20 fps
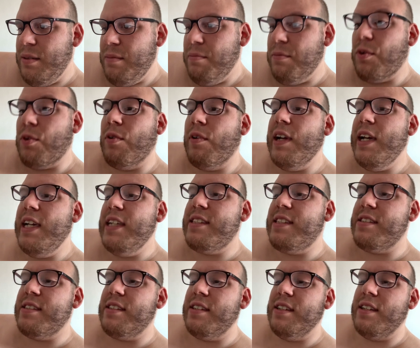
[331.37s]

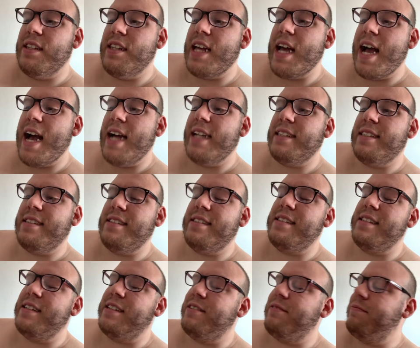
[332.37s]
Maritza, that's it.